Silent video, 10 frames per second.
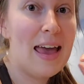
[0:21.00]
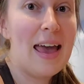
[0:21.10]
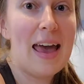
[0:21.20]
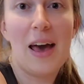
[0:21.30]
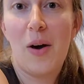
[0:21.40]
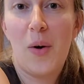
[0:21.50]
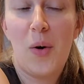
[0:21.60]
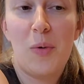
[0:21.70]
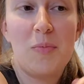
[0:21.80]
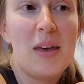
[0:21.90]
at
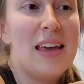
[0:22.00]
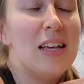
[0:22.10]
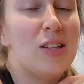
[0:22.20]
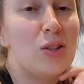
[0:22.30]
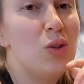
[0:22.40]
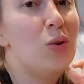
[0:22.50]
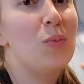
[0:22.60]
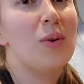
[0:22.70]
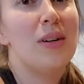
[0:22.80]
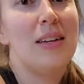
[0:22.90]
home.
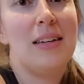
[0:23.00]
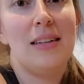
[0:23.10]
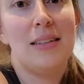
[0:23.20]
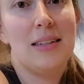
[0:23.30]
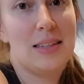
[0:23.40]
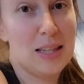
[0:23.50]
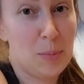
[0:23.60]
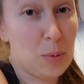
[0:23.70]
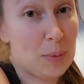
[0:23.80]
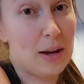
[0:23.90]
Super easy,
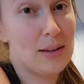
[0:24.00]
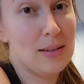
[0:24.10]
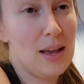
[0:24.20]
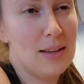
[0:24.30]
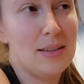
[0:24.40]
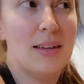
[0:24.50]
simple process.